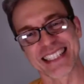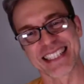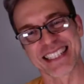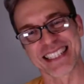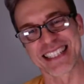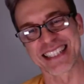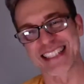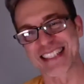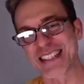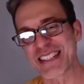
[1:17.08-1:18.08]
Thank you.
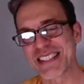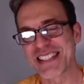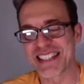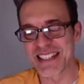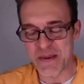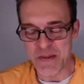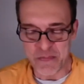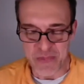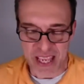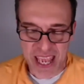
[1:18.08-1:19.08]
Good.
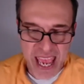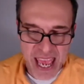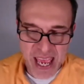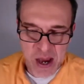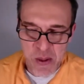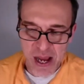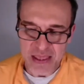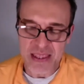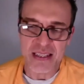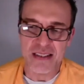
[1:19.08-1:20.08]
How are
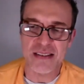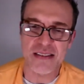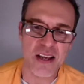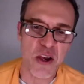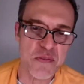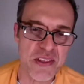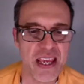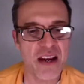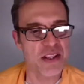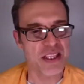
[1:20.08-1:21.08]
things over
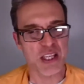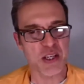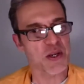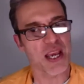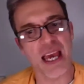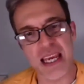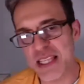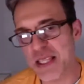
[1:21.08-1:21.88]
there in the UK at the